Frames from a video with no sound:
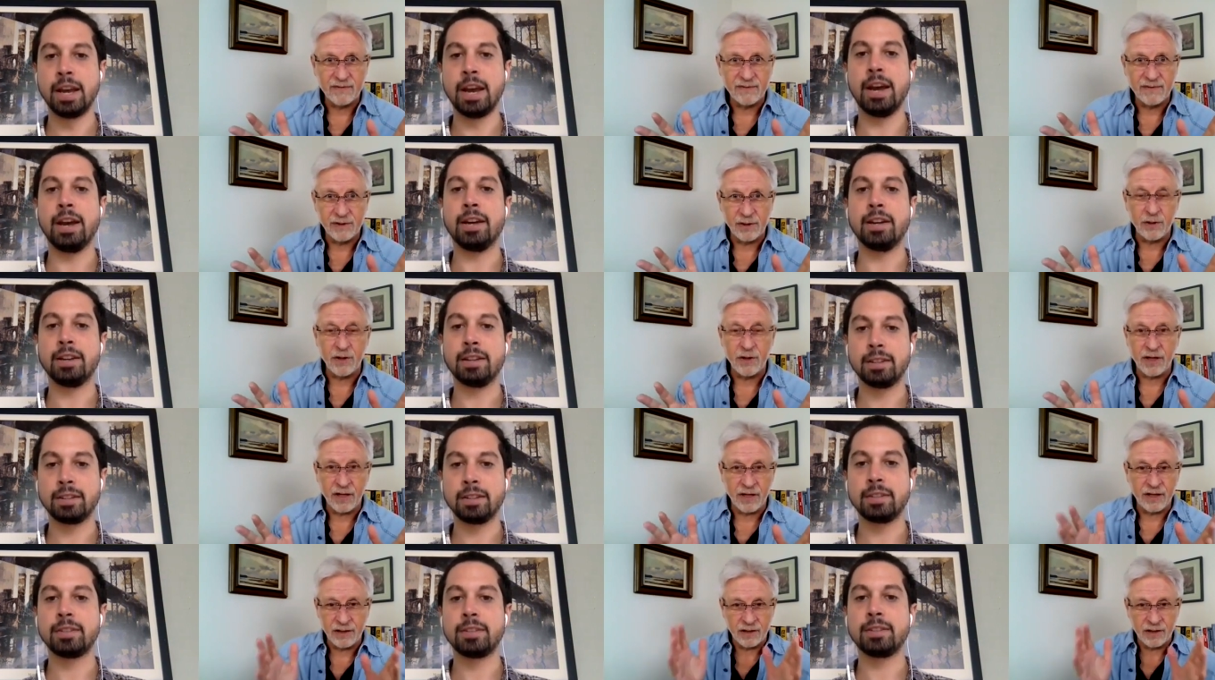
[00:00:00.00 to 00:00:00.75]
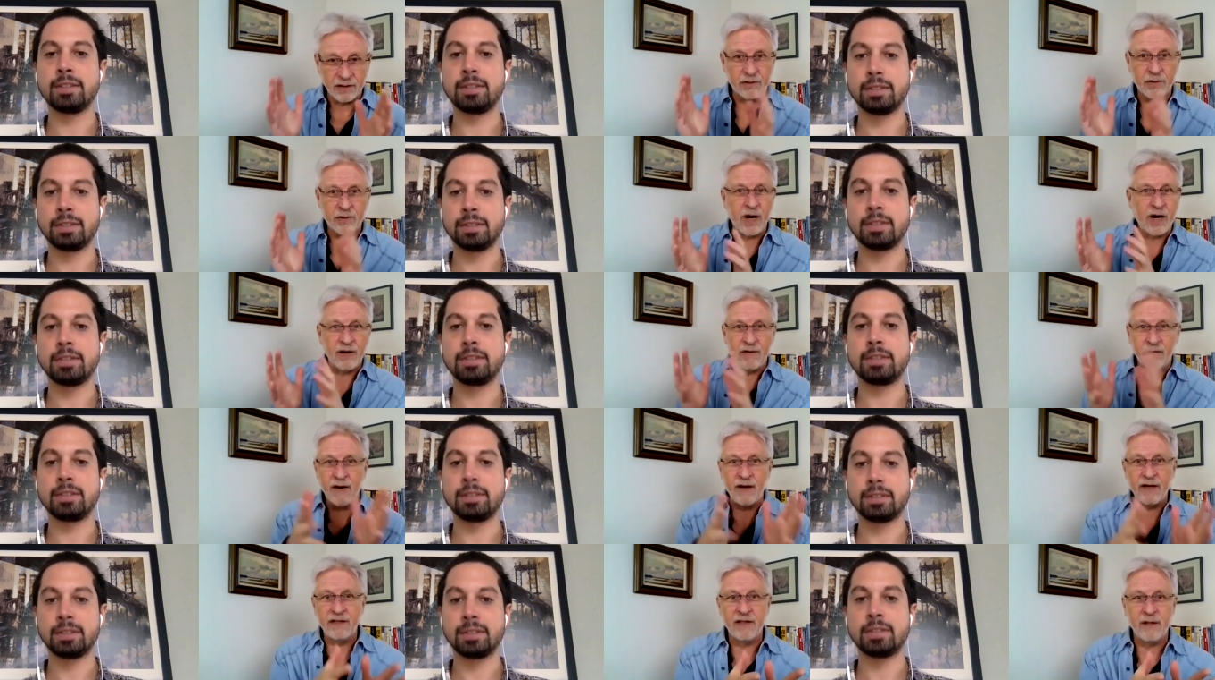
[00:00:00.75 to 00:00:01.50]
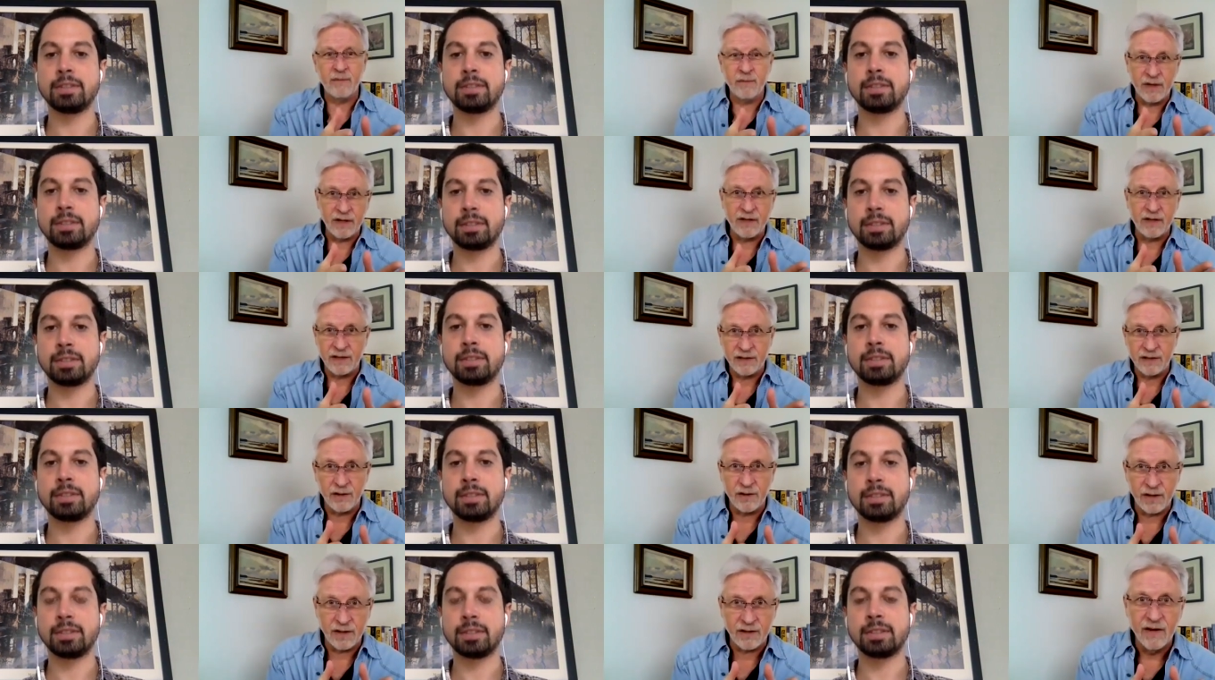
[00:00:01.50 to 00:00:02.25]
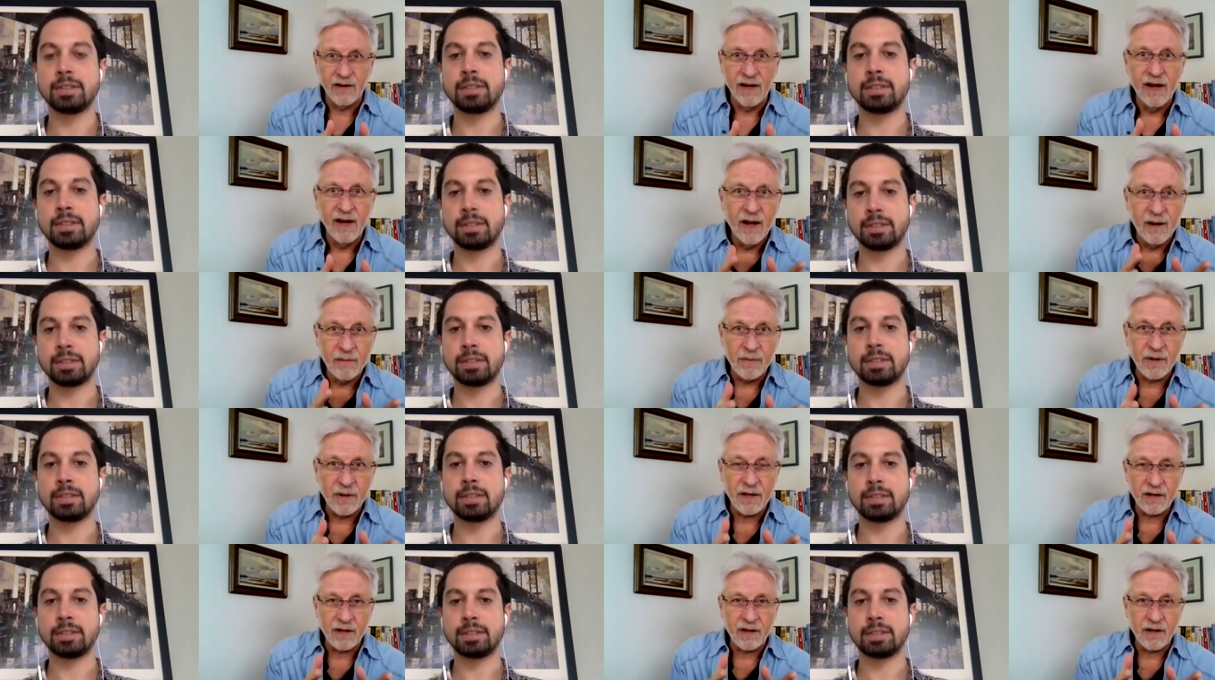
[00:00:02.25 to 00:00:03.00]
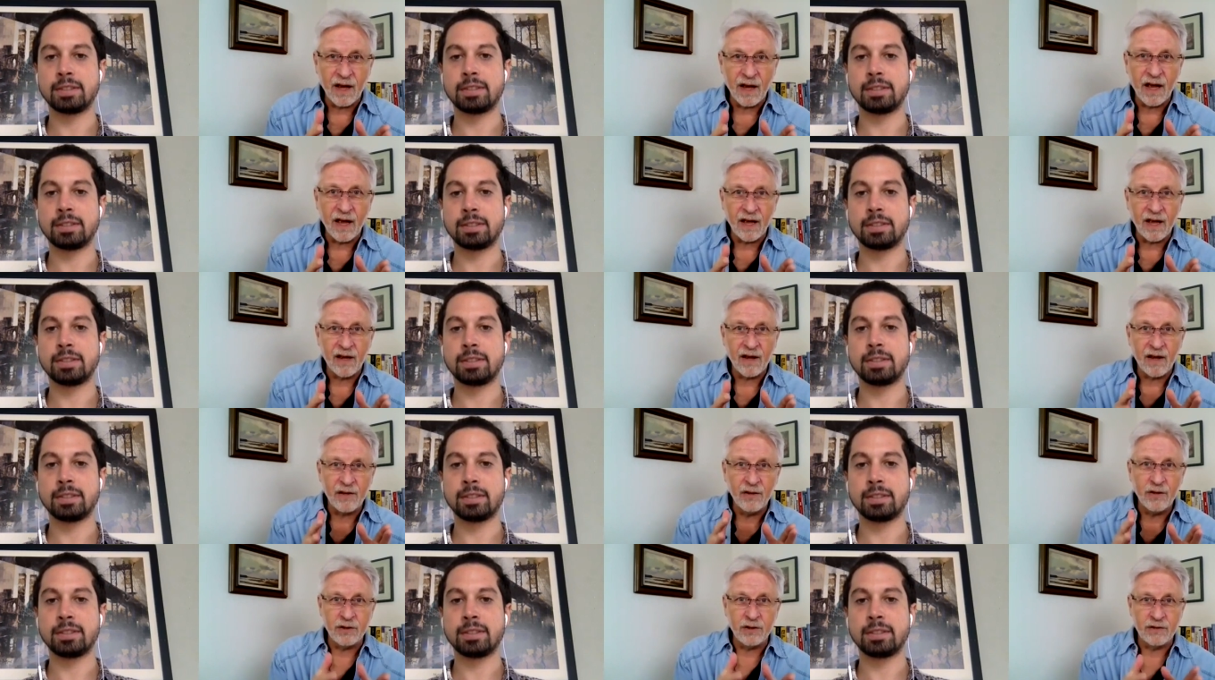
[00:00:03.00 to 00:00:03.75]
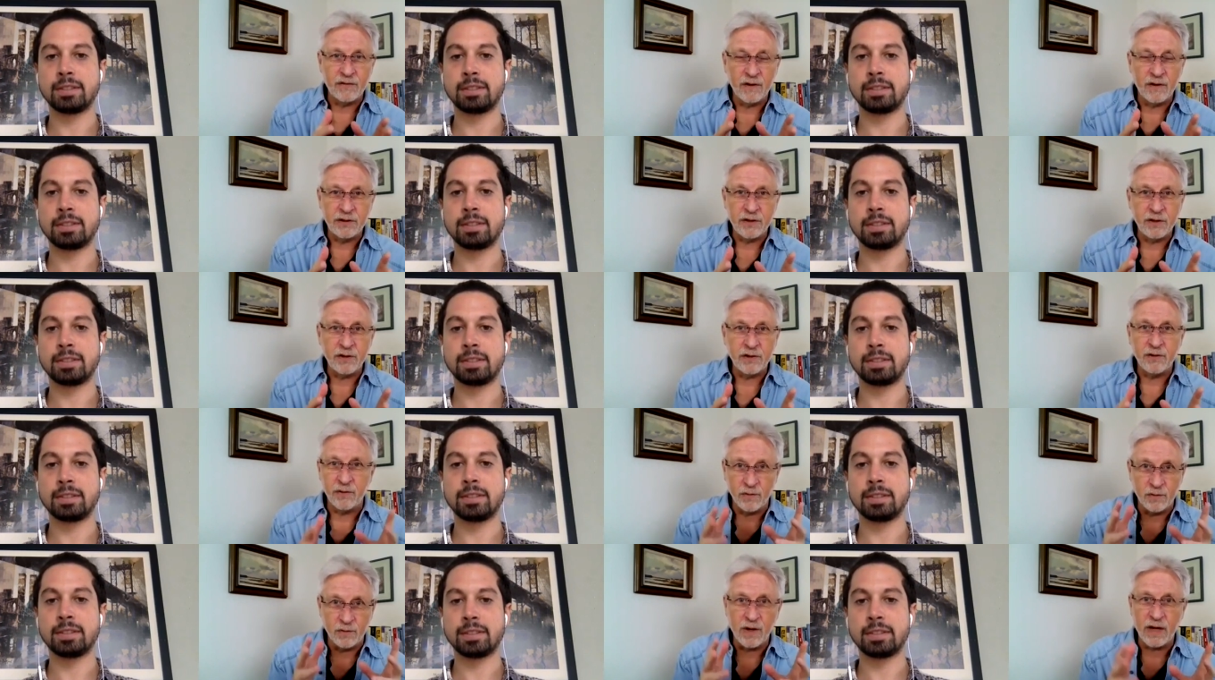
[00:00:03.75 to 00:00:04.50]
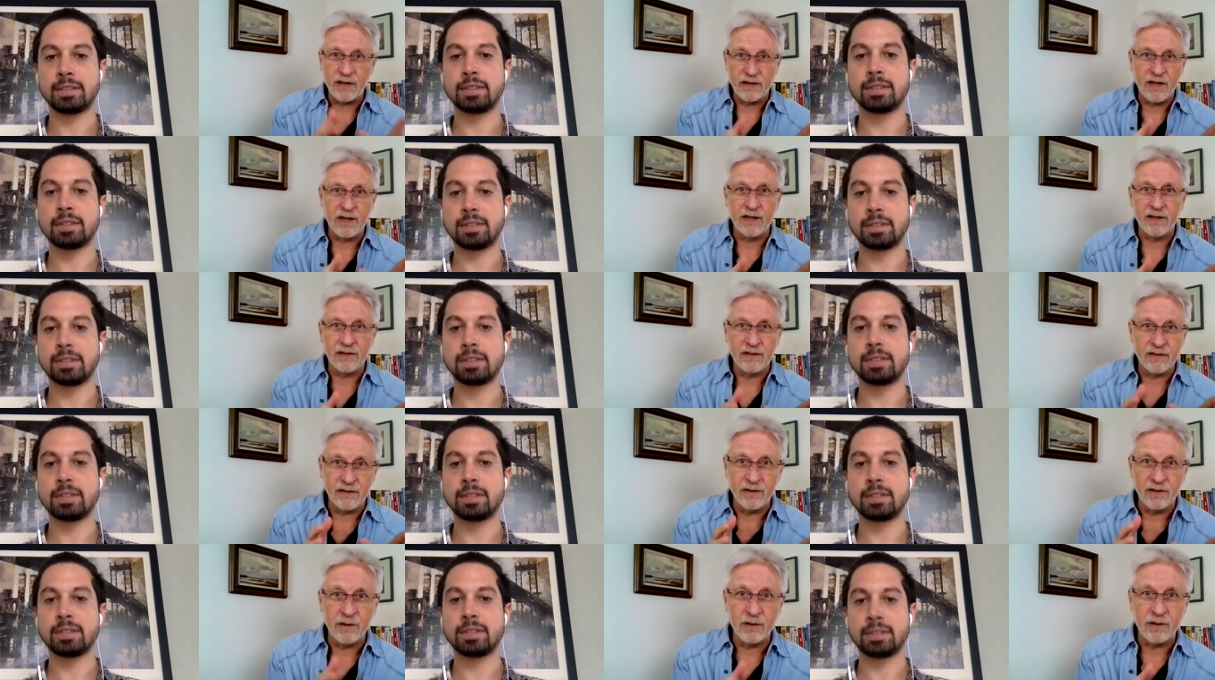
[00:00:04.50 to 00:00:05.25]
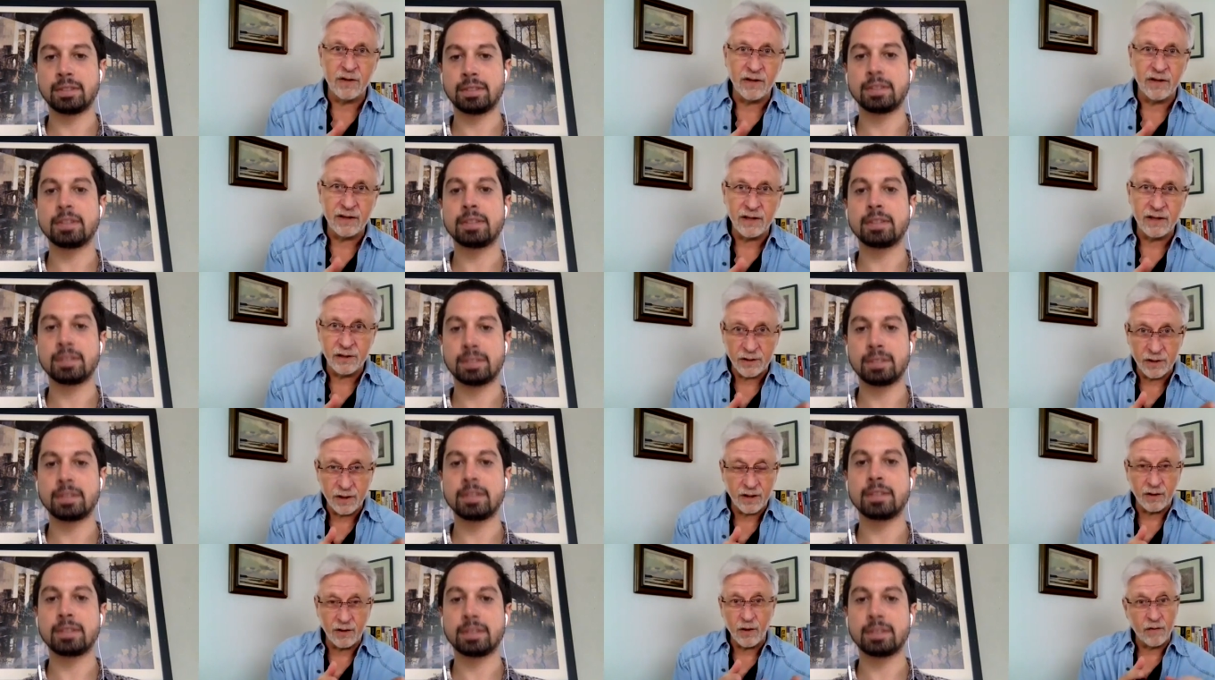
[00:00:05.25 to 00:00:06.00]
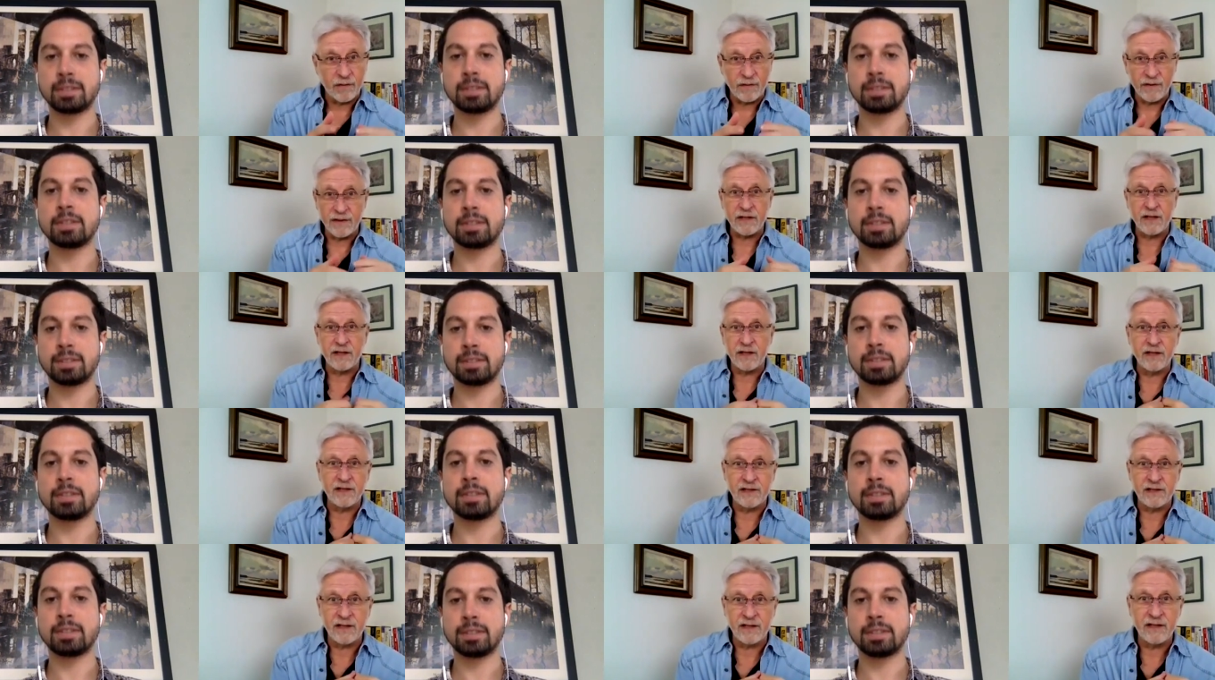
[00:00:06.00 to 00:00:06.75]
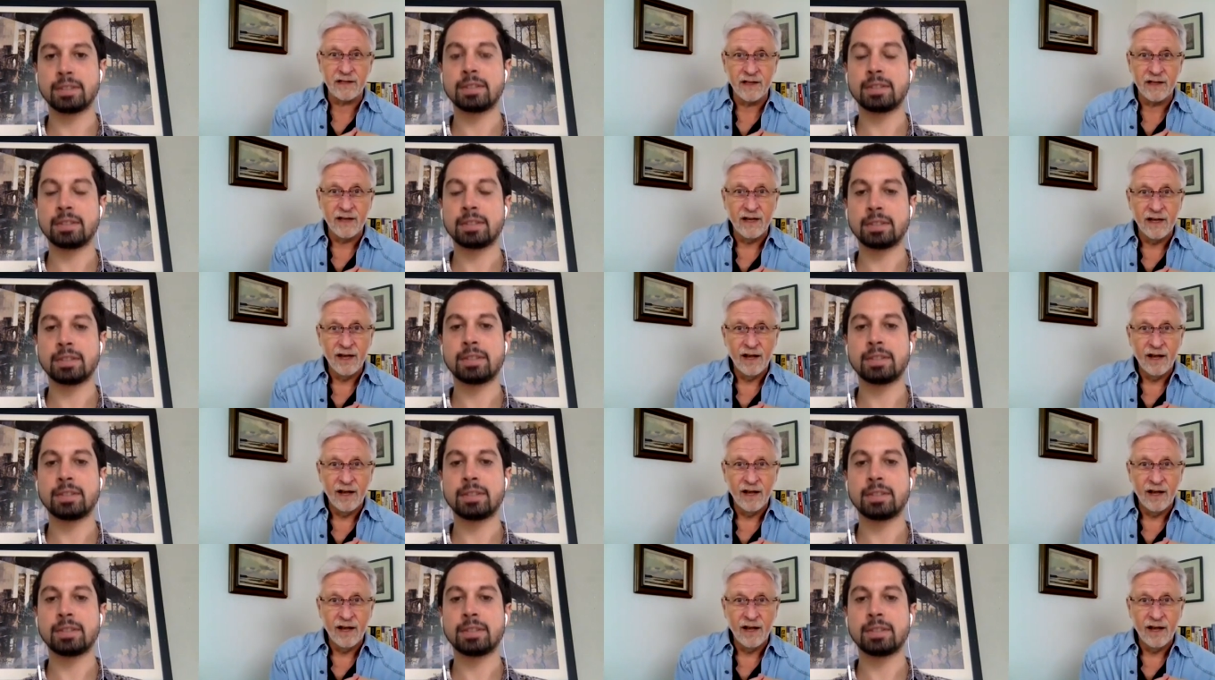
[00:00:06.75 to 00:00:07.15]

Speaker 1: Yeah. So you can either try and find somebody that's going to be useful to you right there locally that you can go physically see,